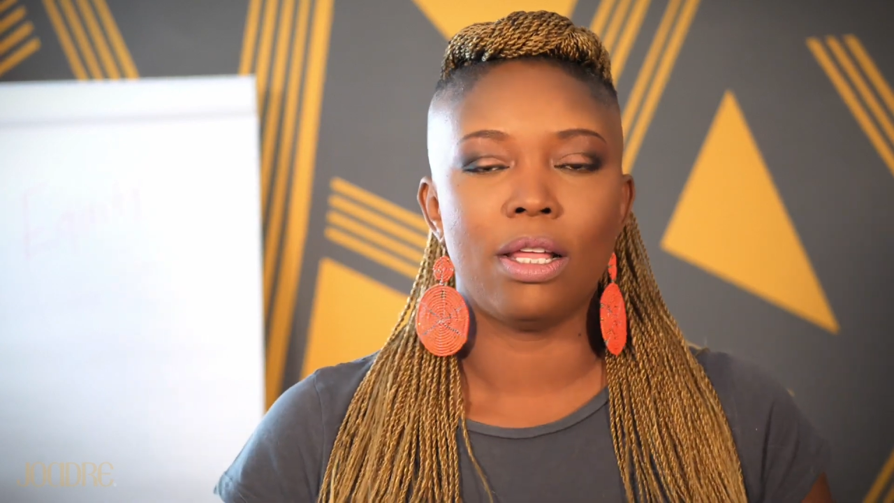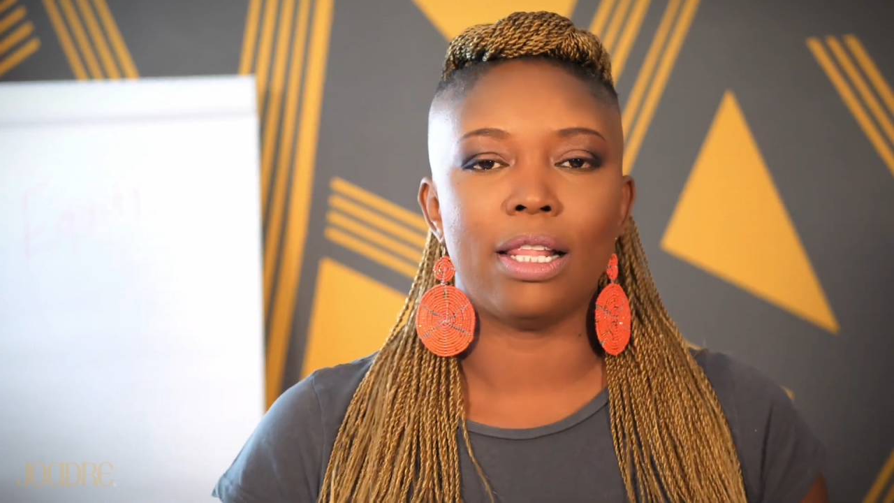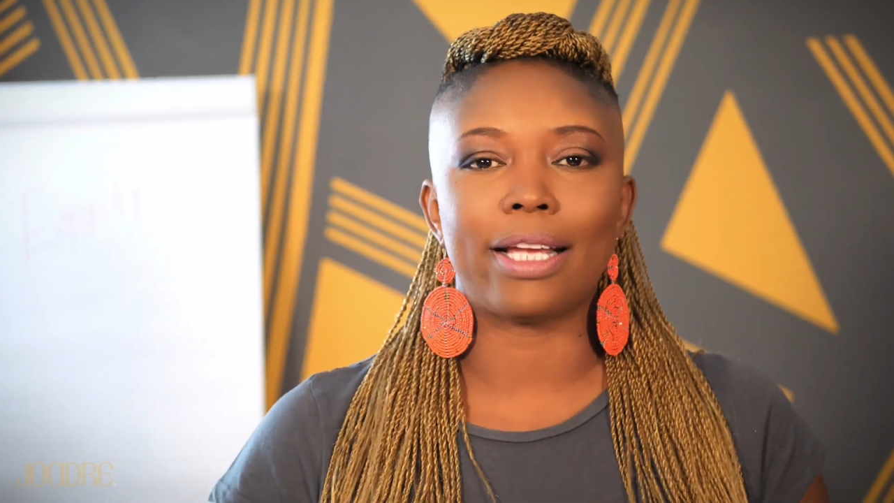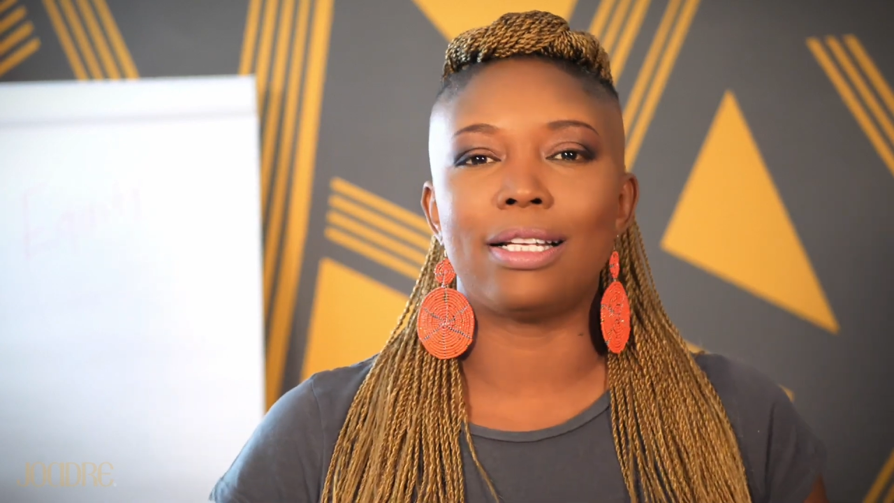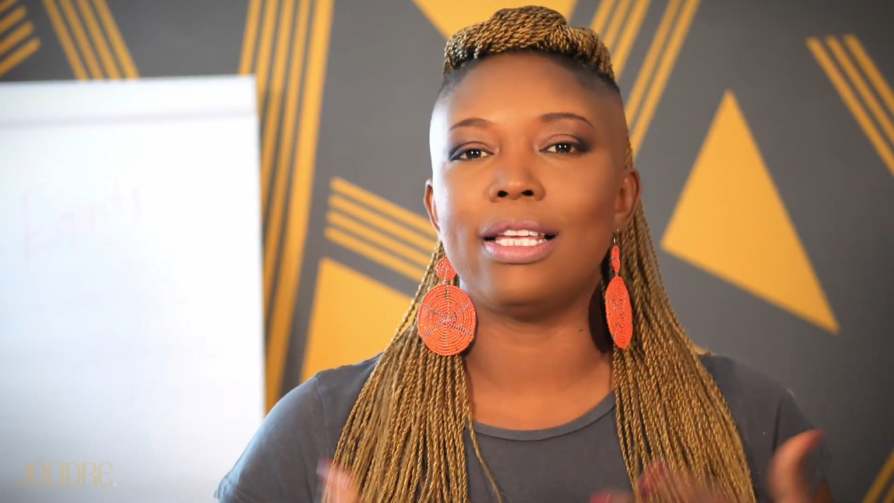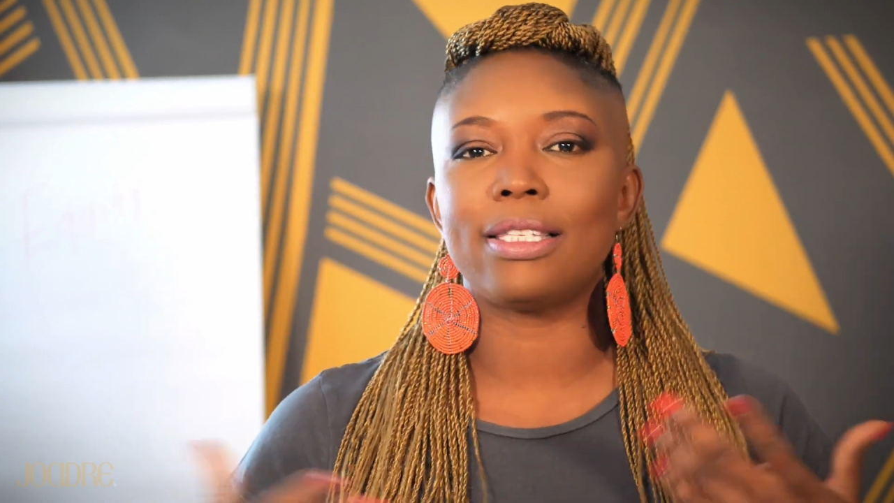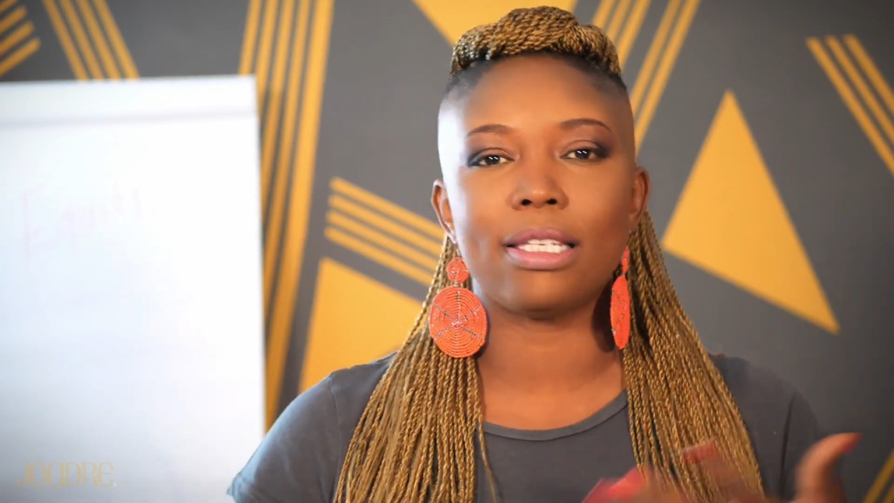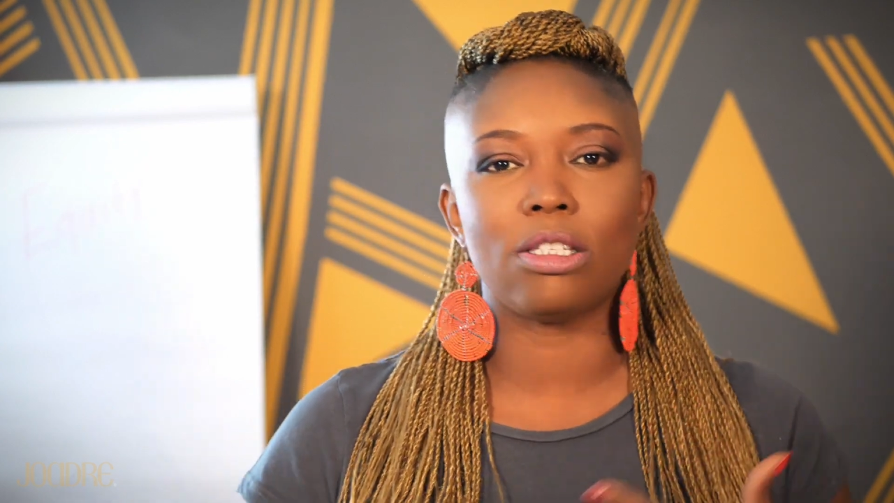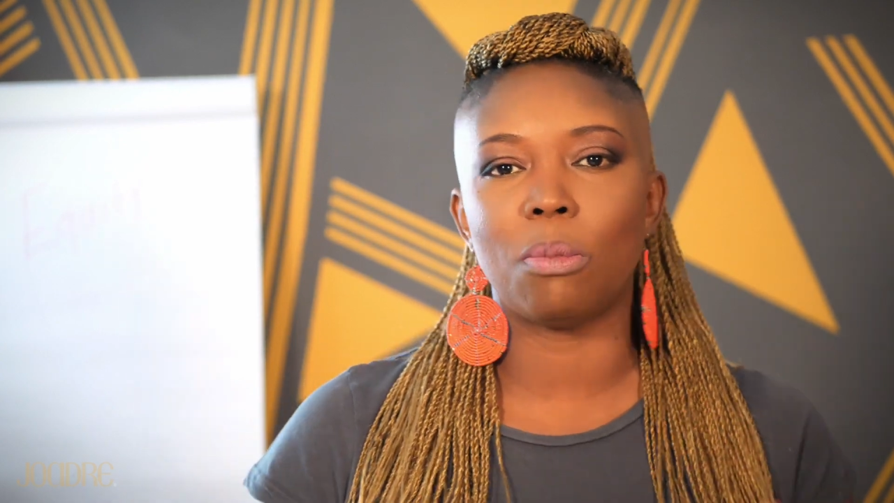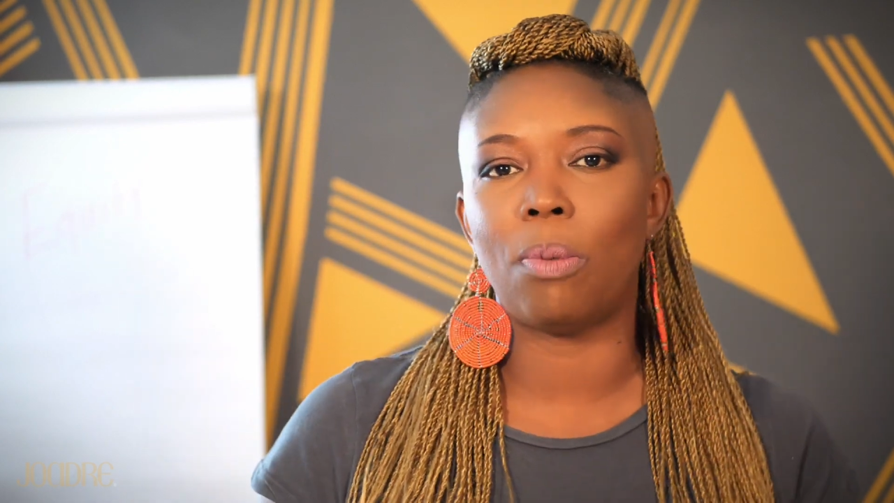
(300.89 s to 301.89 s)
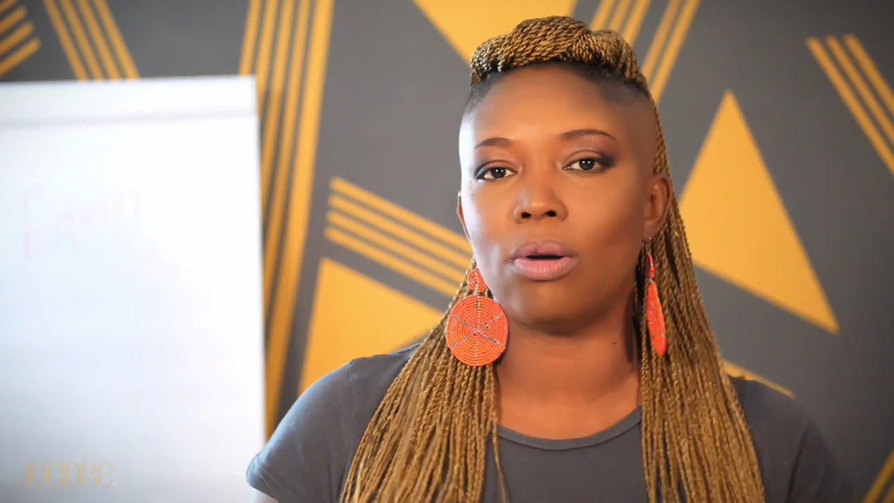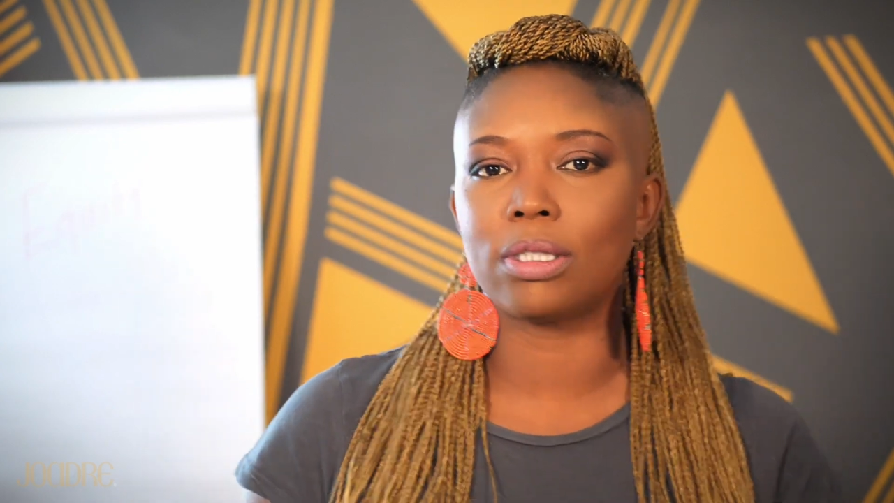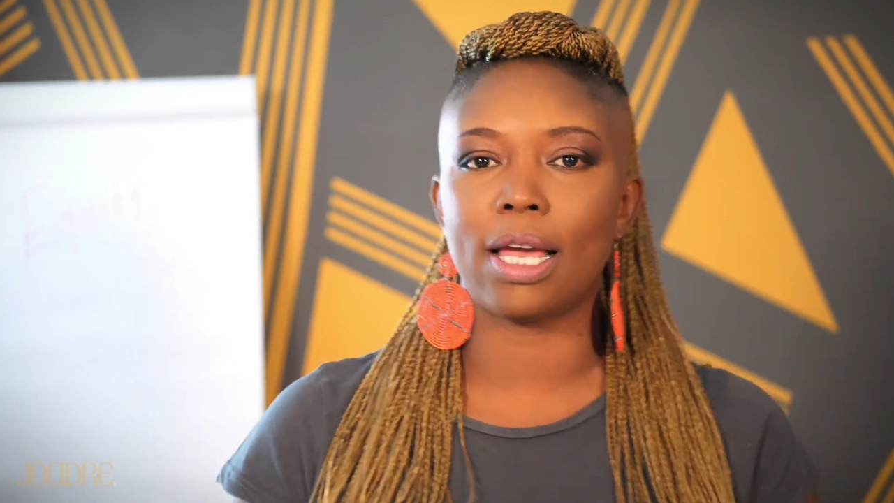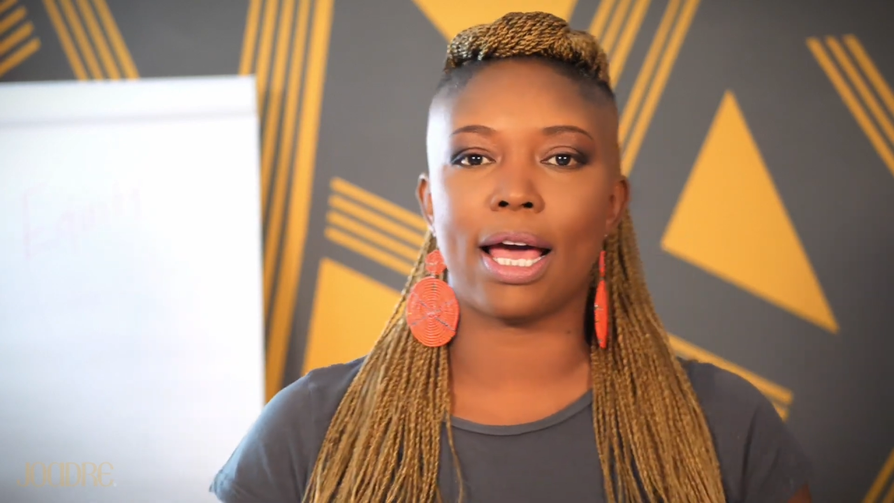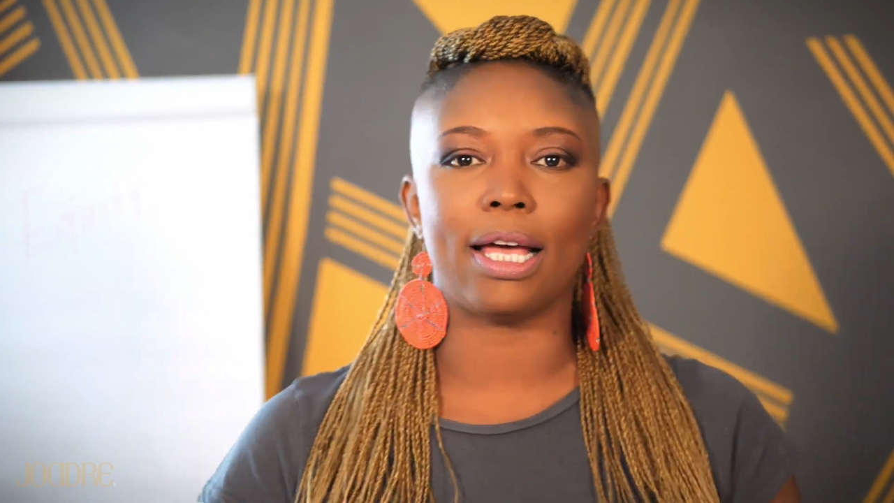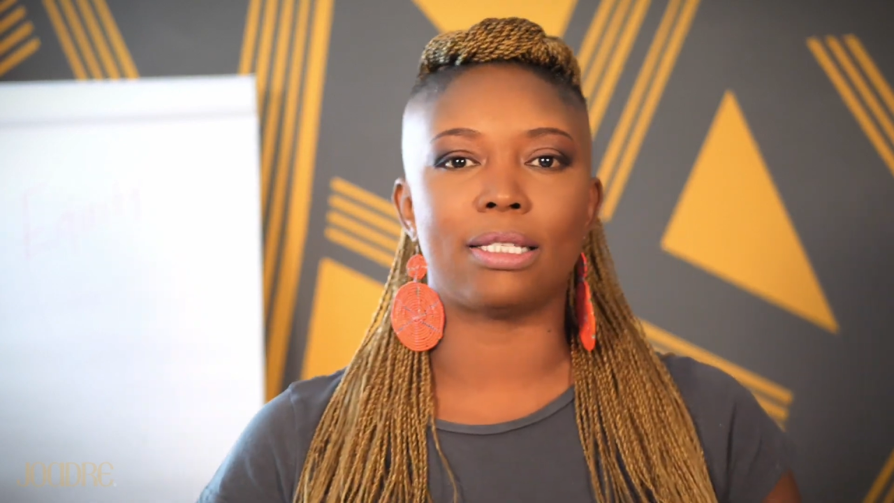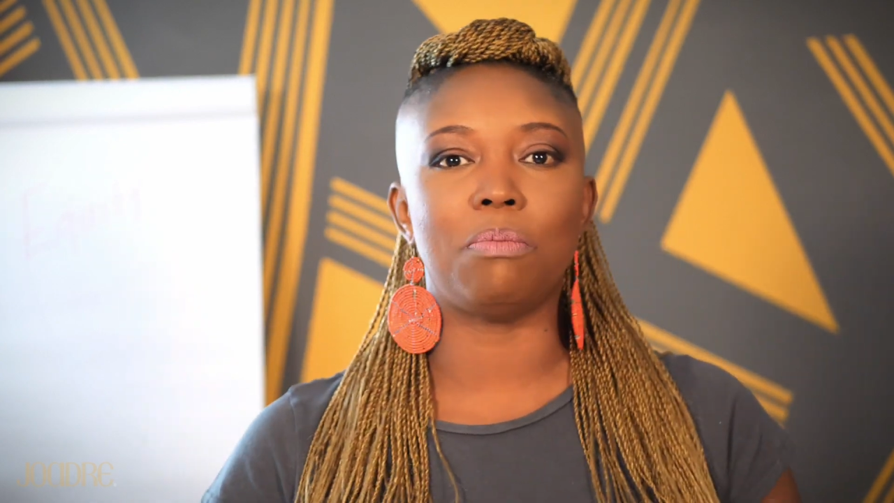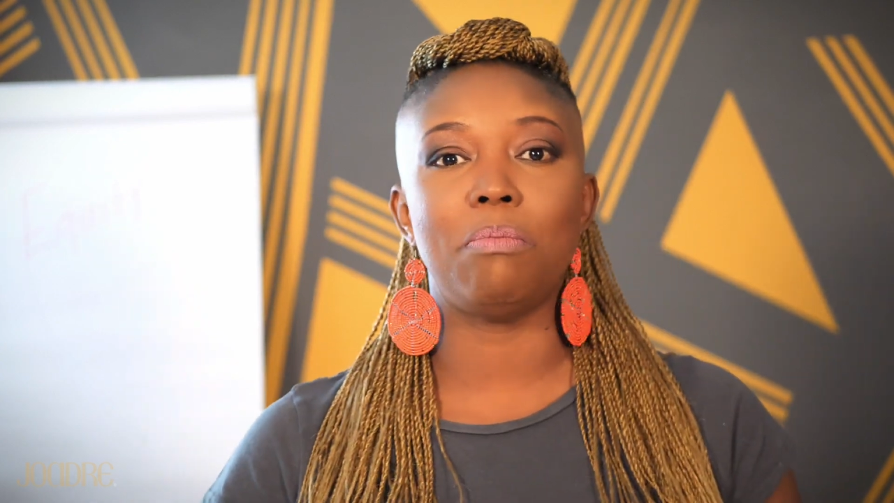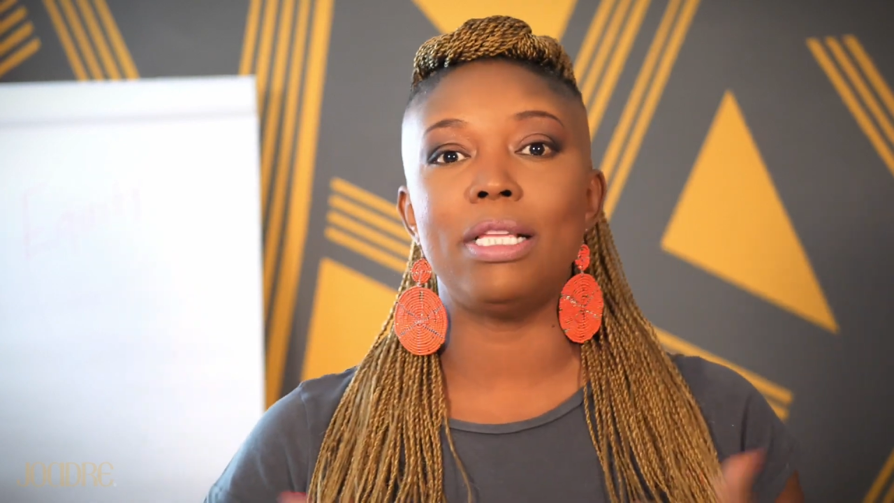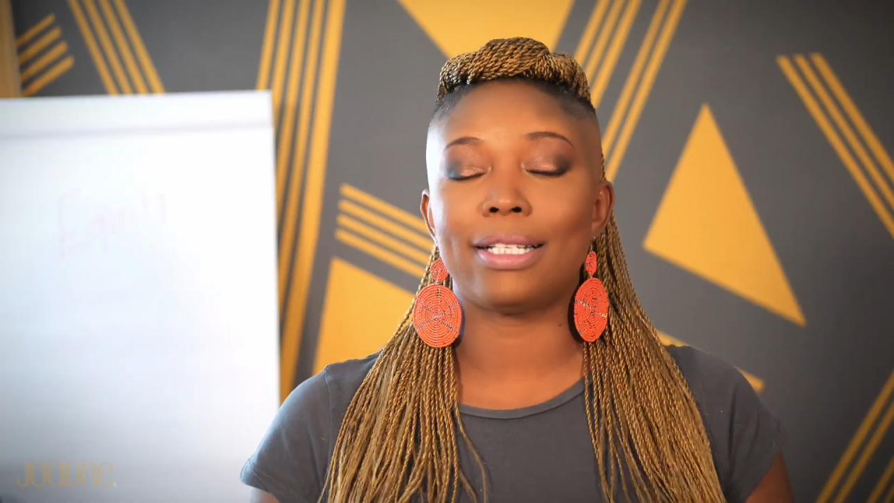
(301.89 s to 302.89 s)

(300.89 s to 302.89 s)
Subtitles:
like listening to podcasts,